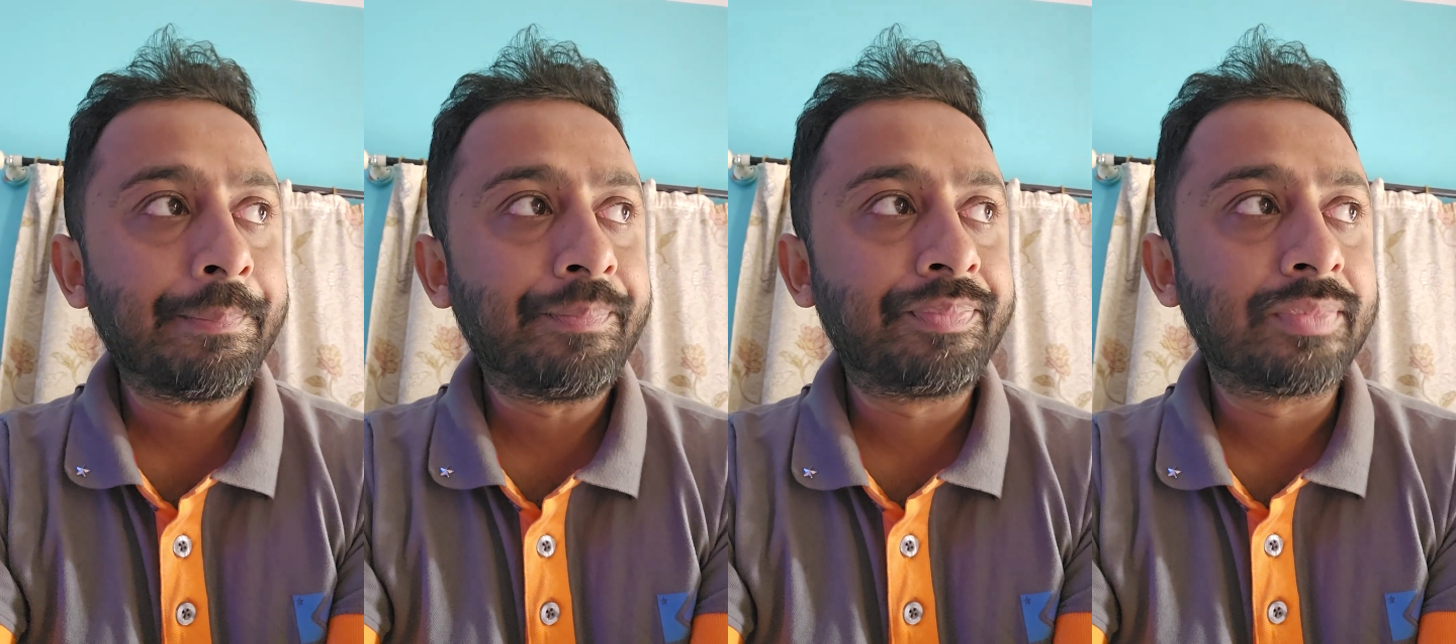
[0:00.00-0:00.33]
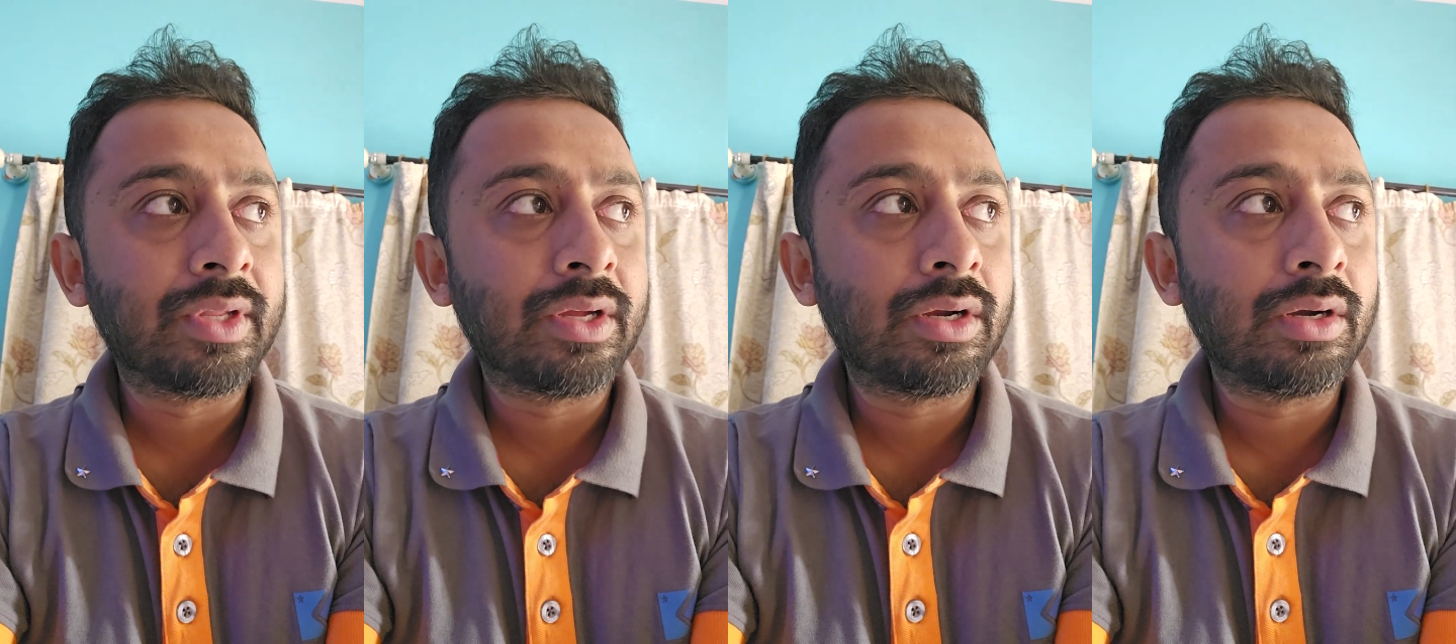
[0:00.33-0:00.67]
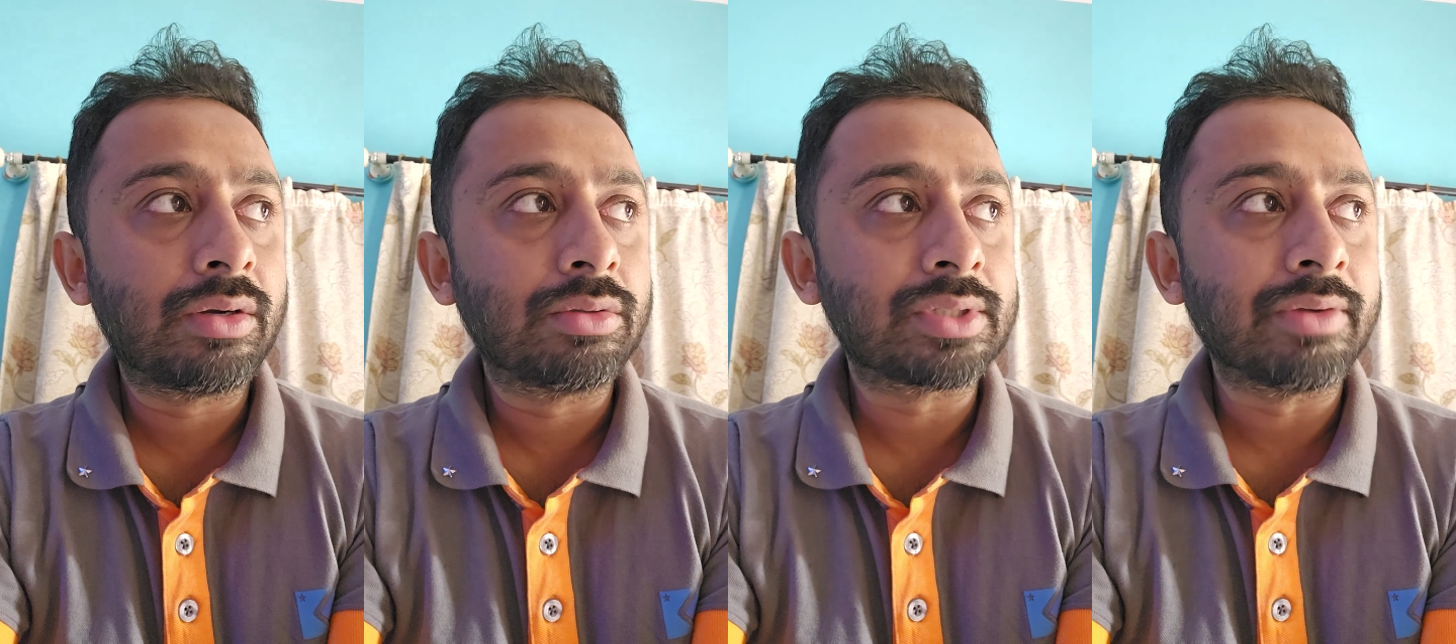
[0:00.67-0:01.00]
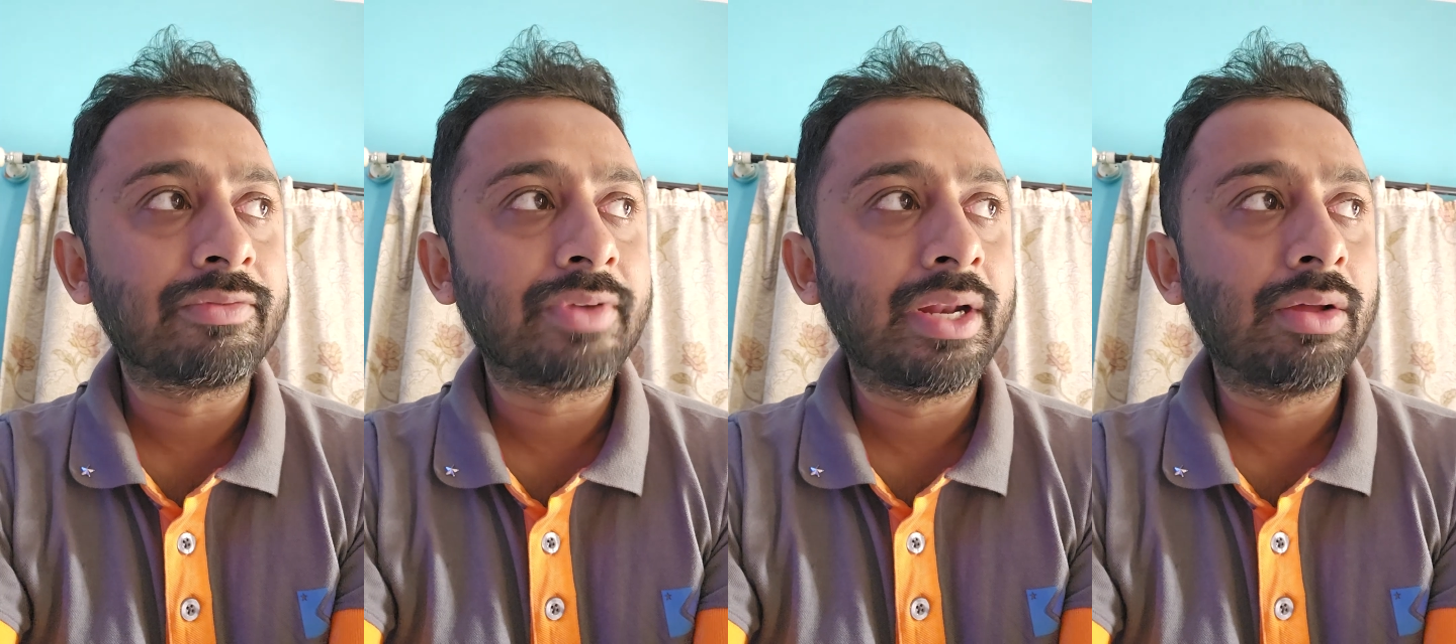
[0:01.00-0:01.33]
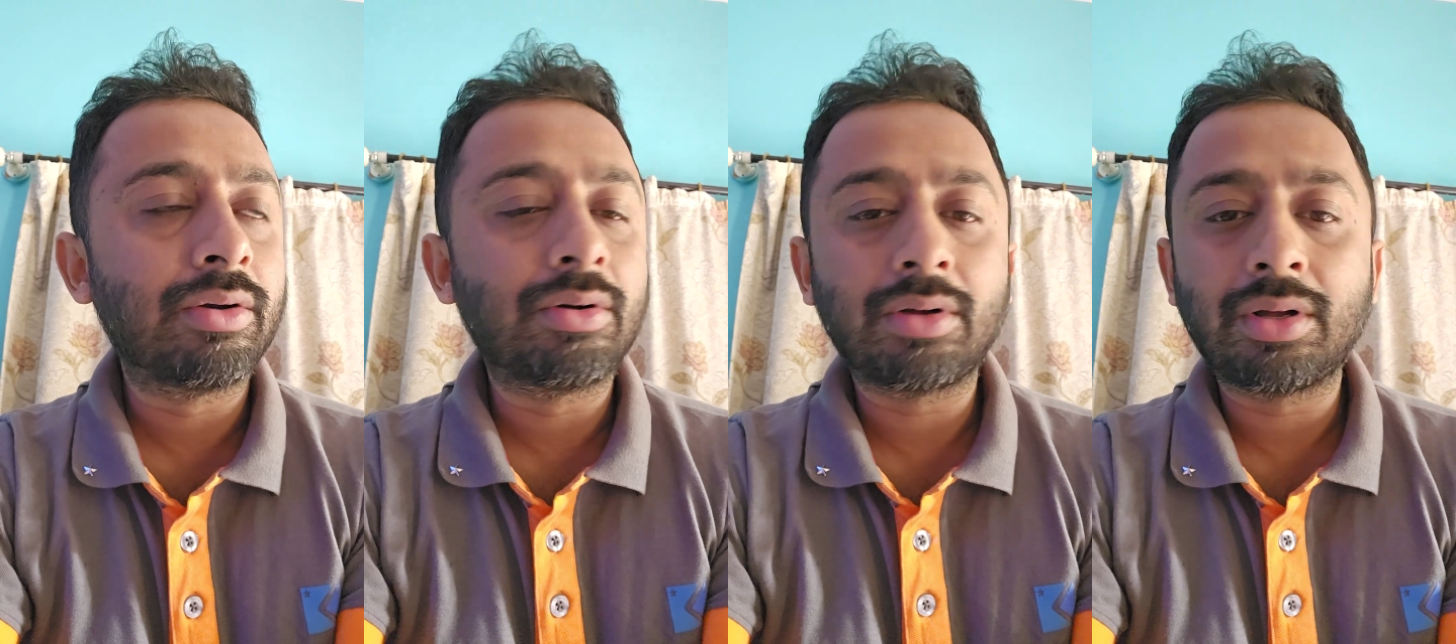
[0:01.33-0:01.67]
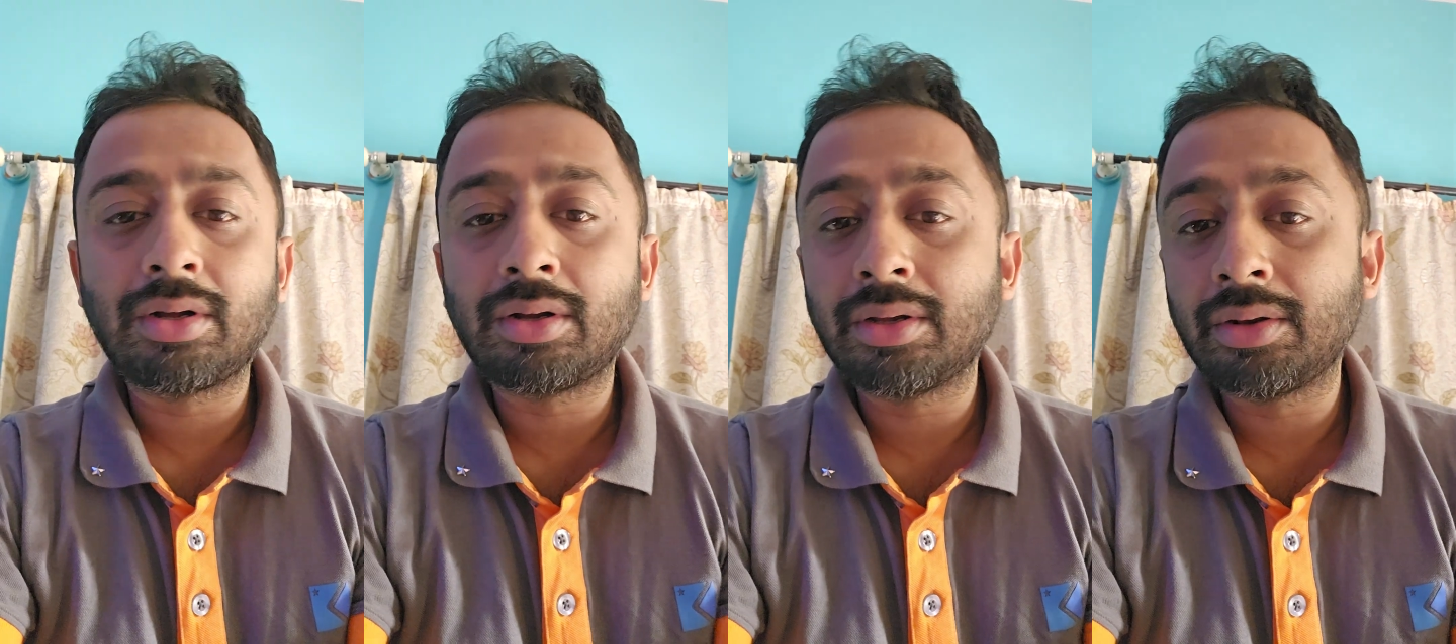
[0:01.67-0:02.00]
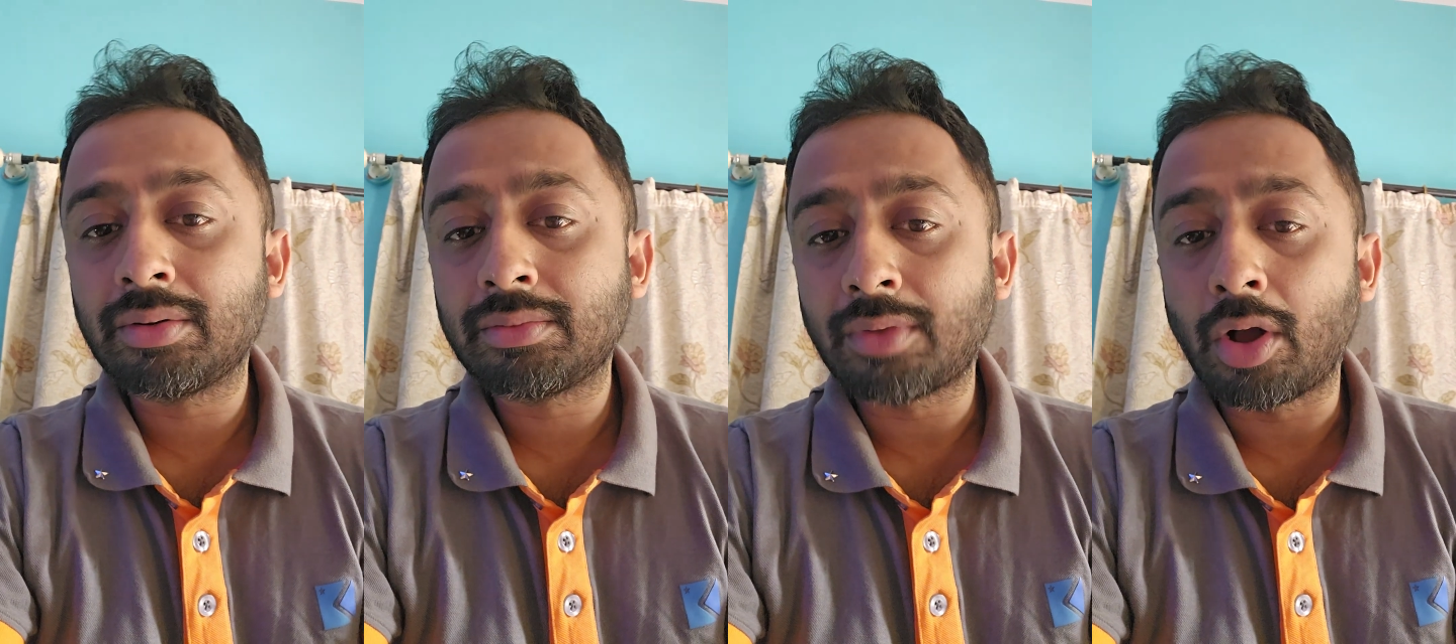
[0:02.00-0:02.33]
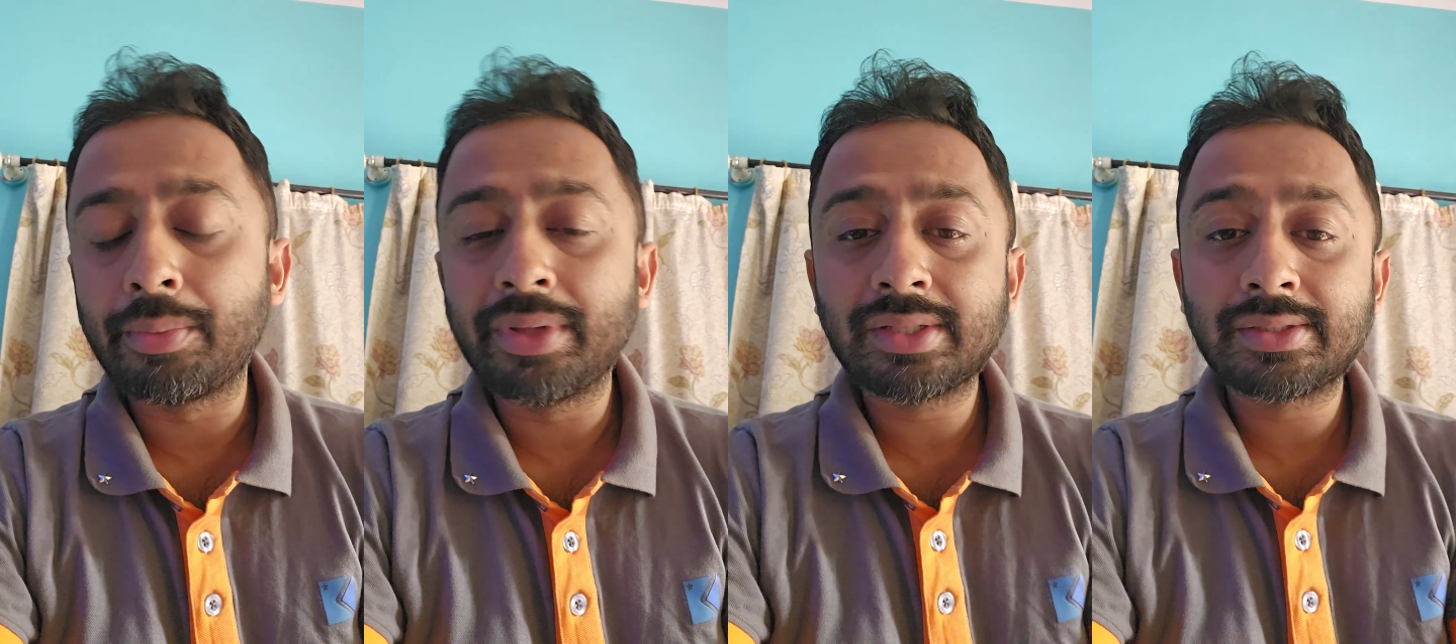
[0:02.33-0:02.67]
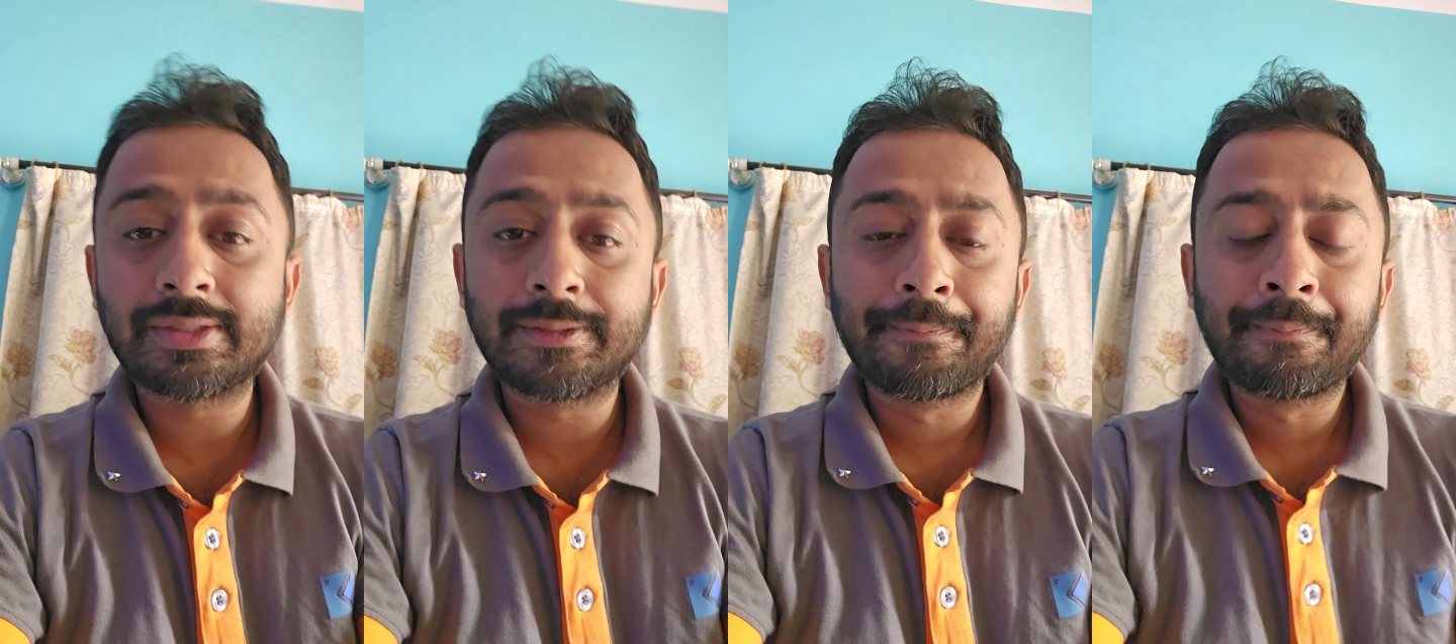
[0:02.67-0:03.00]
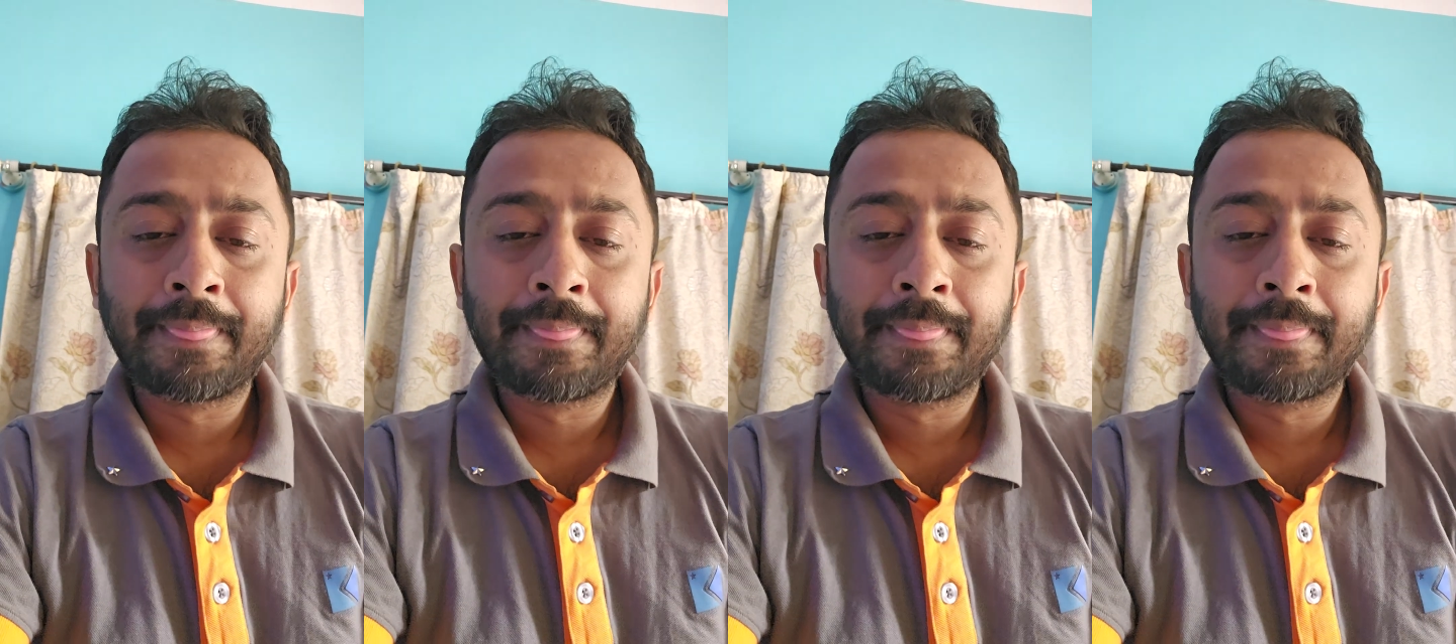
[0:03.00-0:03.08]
to some fellow hobbyists.